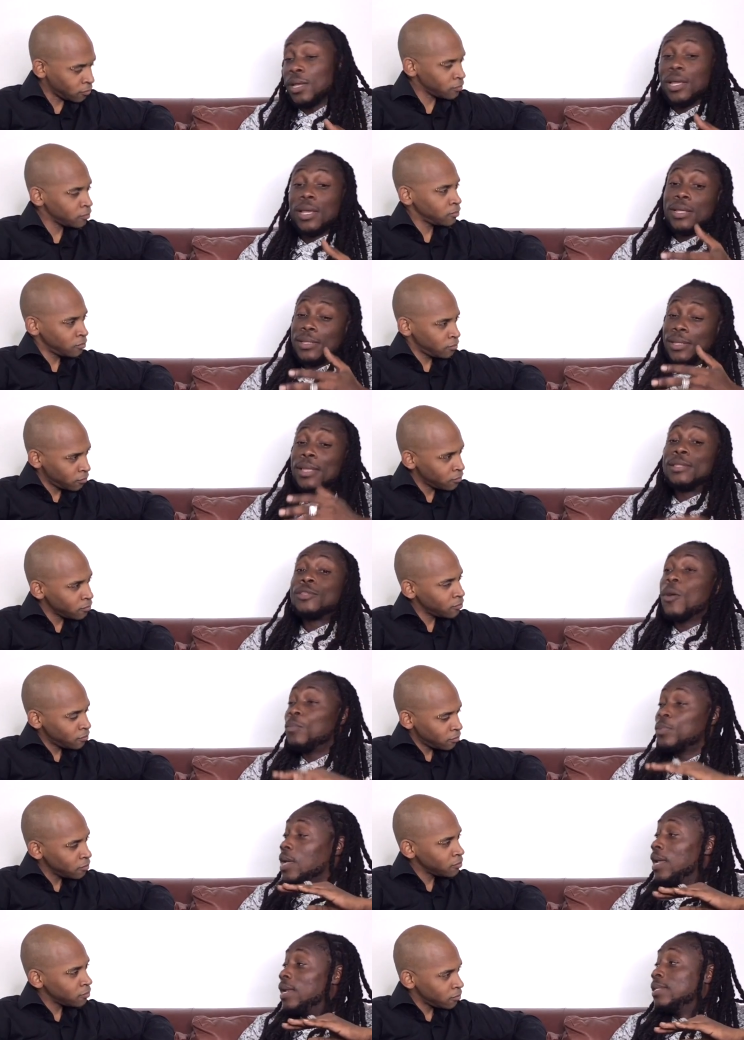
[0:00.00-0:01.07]
Speaker 1: mm -hmm. they're
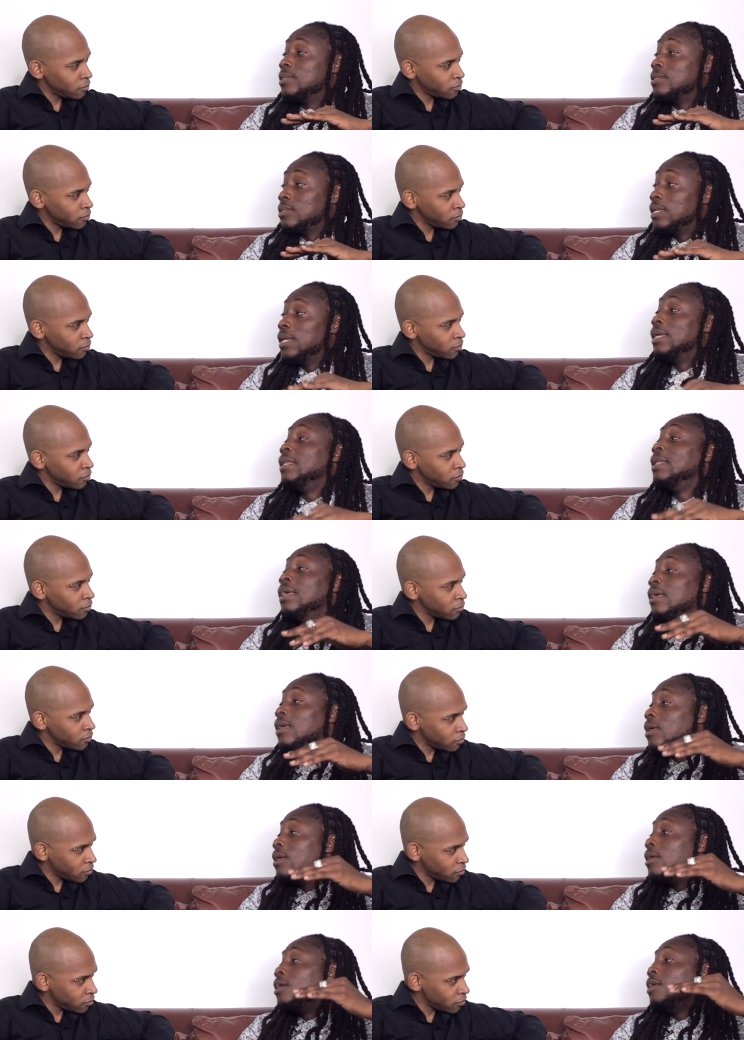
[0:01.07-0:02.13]
top talent in the
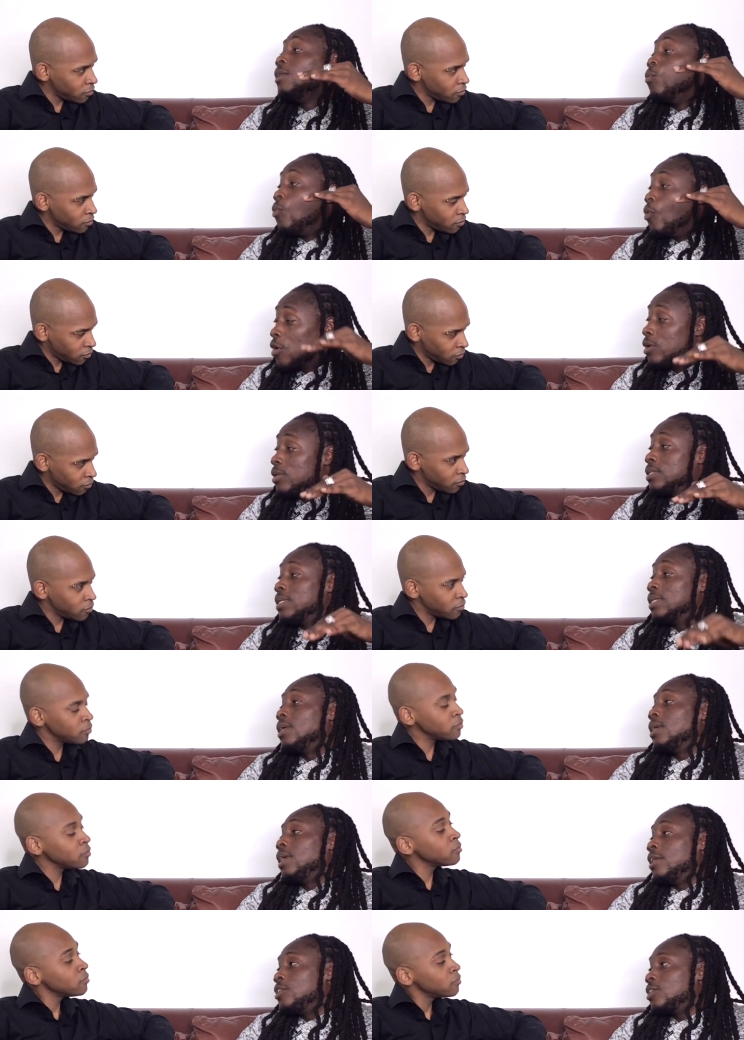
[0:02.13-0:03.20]
in the world in
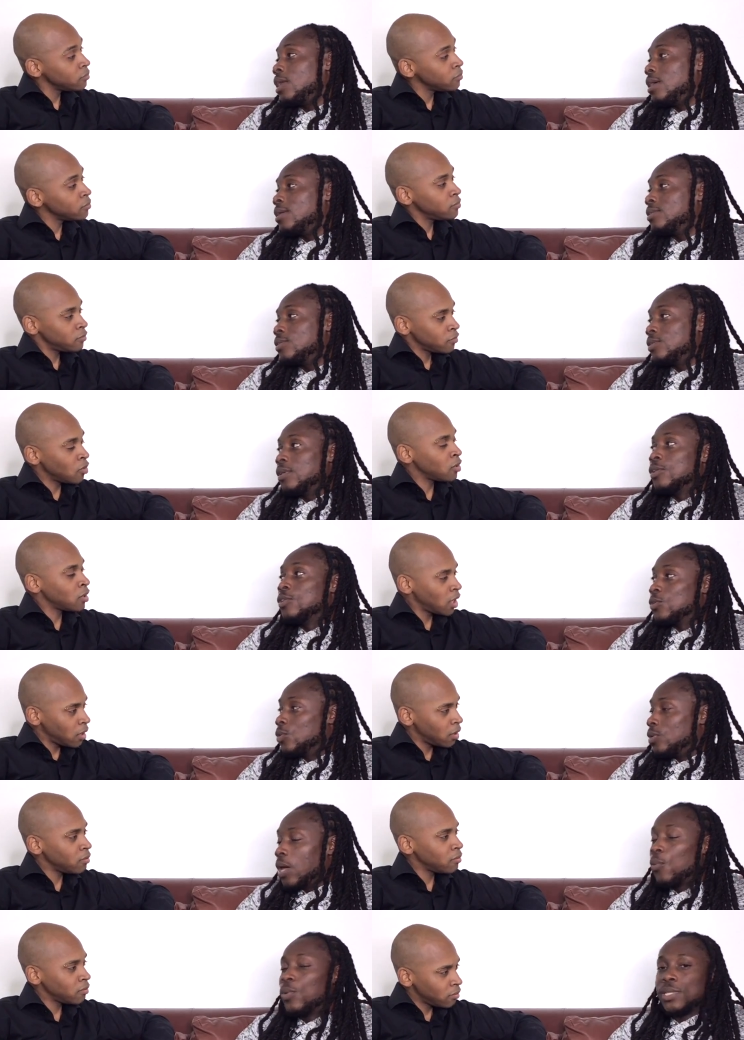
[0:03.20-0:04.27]
the age class. Okay.
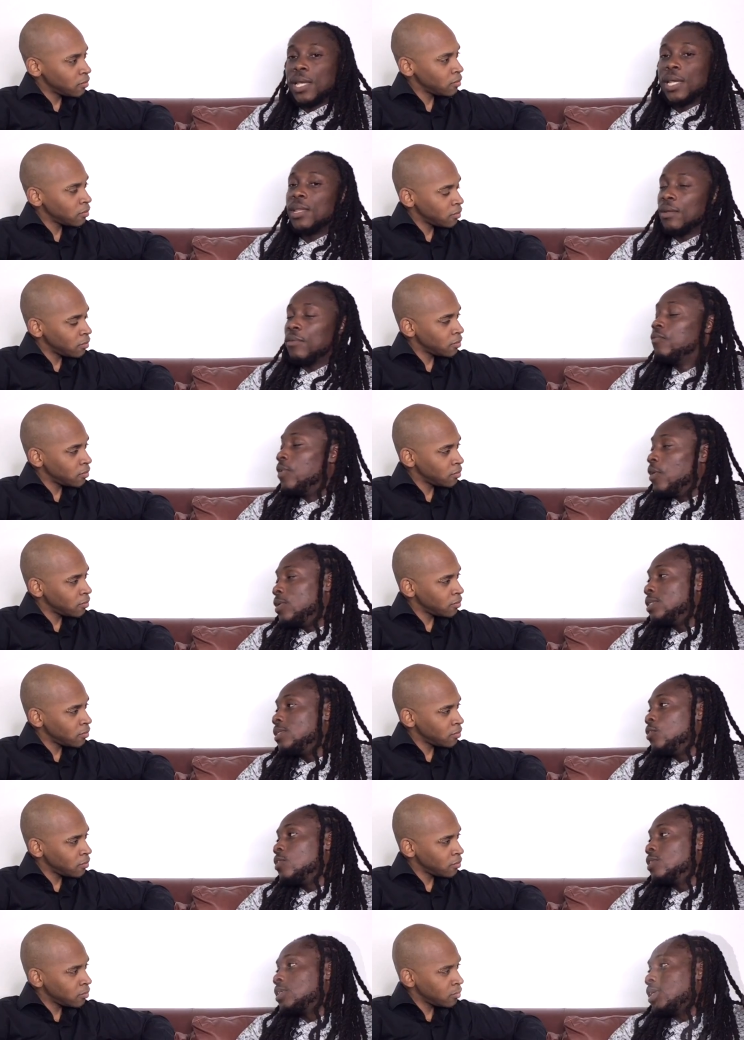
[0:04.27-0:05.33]
So that we're taking that very
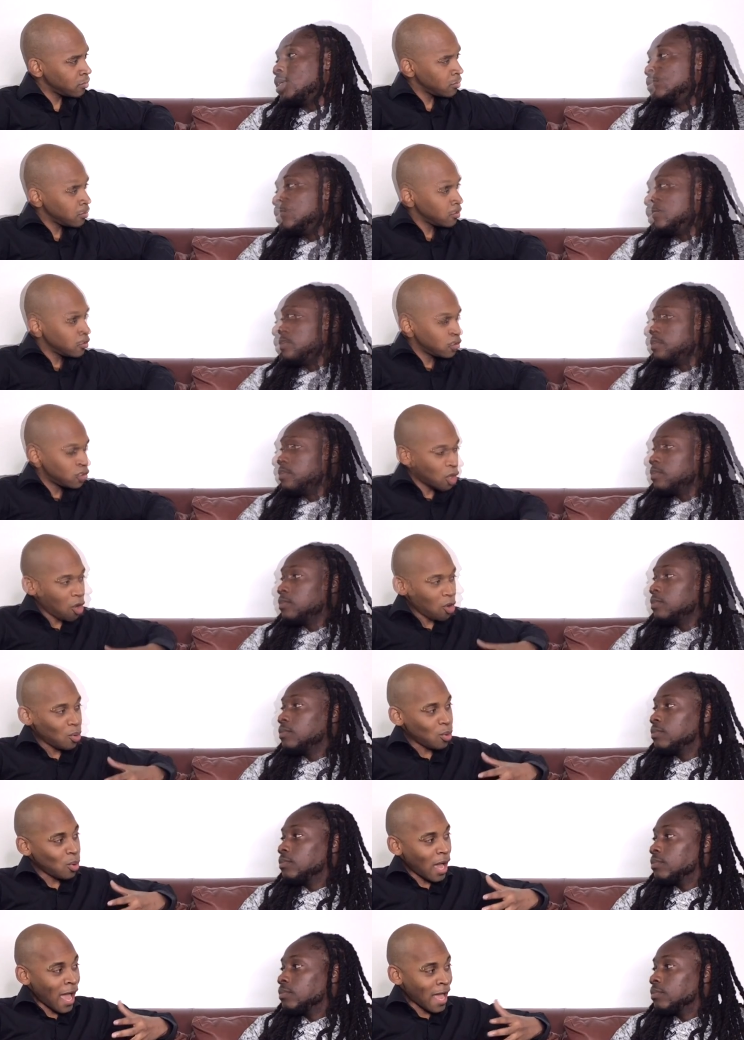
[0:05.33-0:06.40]
seriously as well.
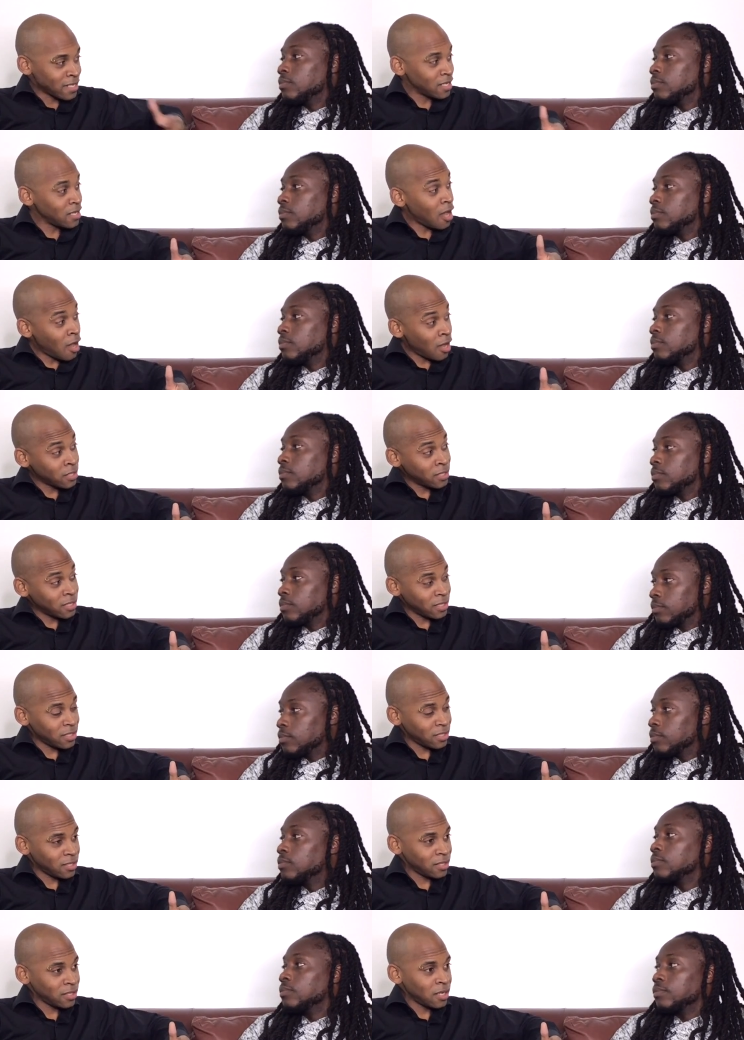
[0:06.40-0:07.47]
Speaker 2: So as an
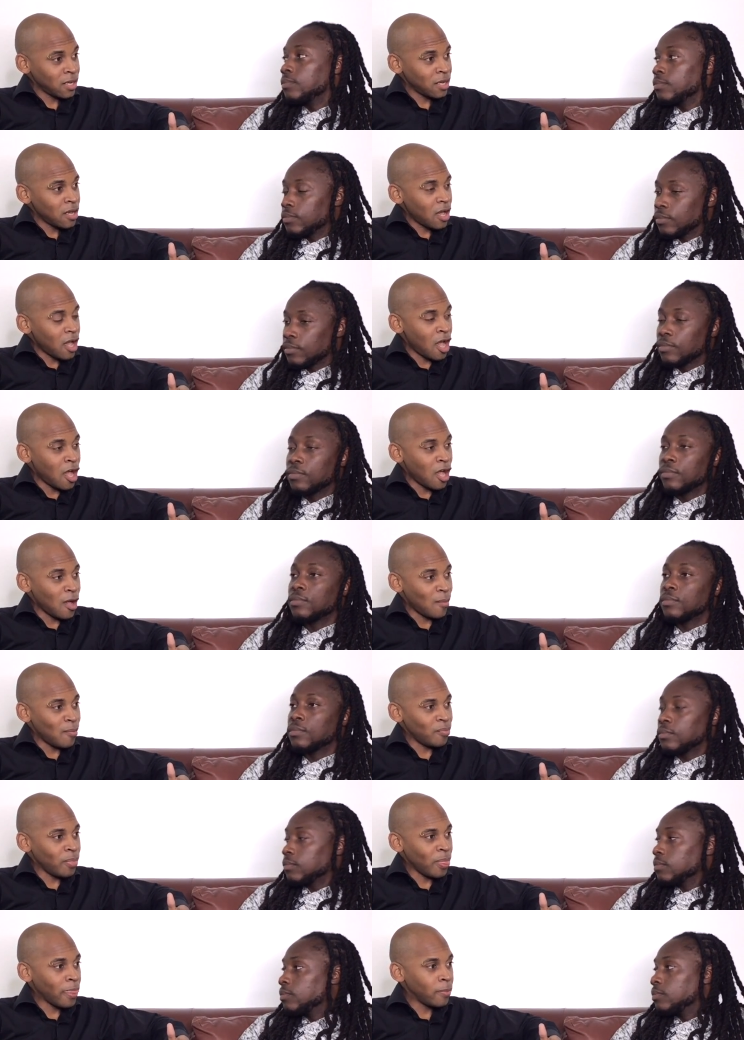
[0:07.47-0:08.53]
artist,
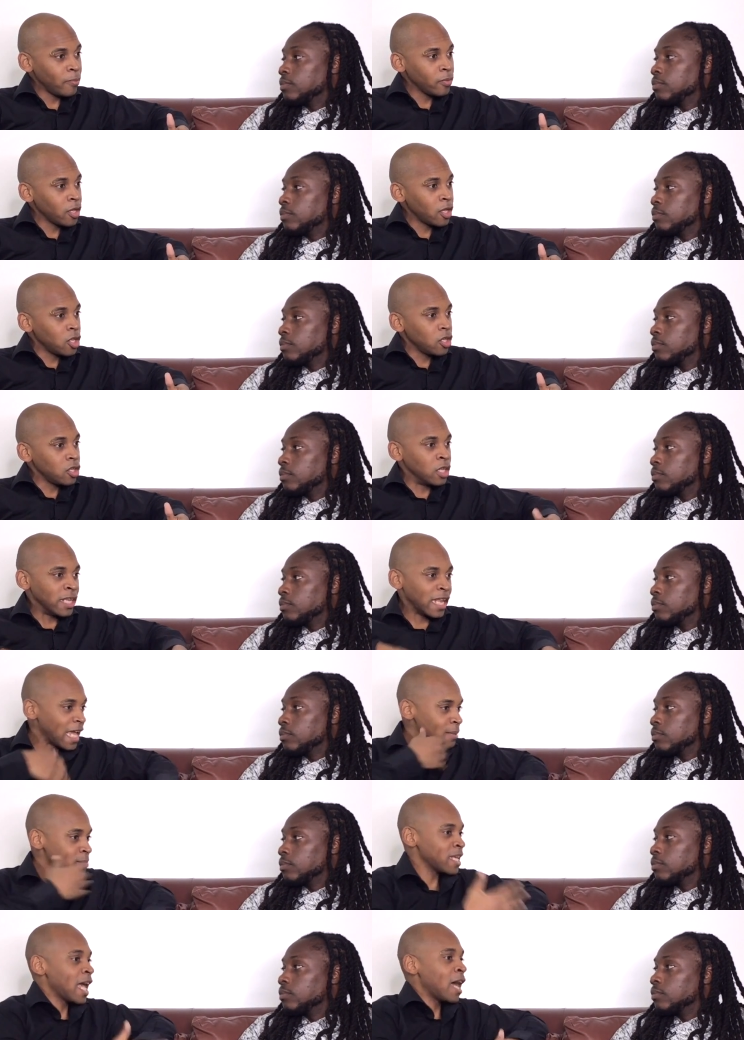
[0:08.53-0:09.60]
um, your
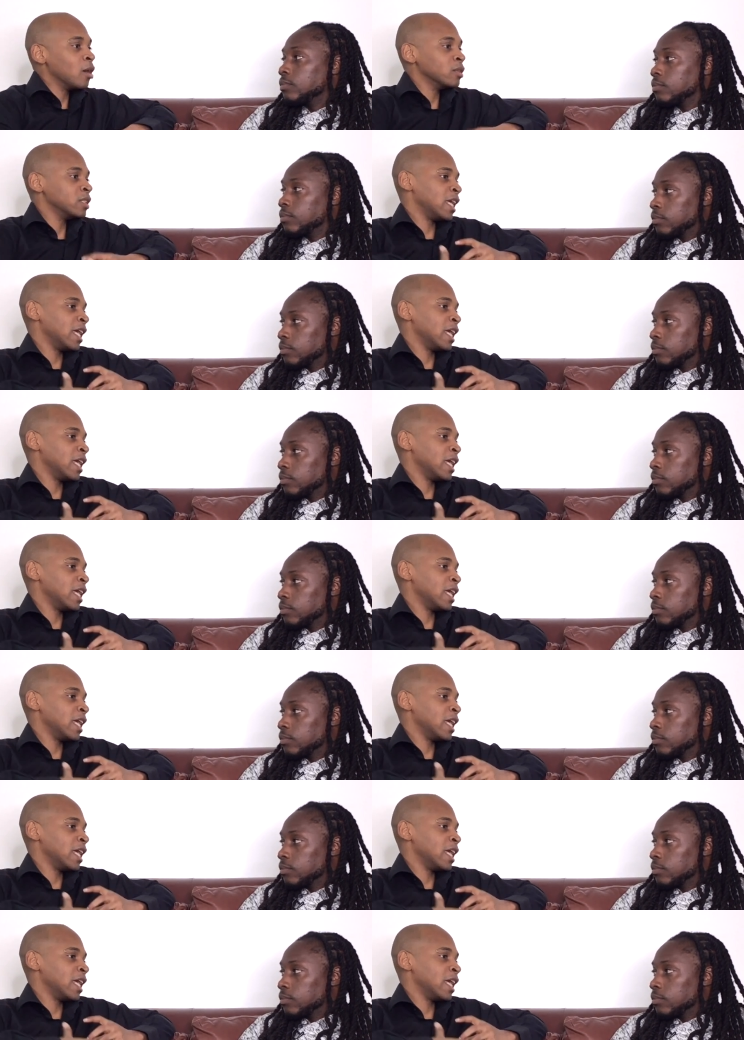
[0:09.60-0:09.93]
name's out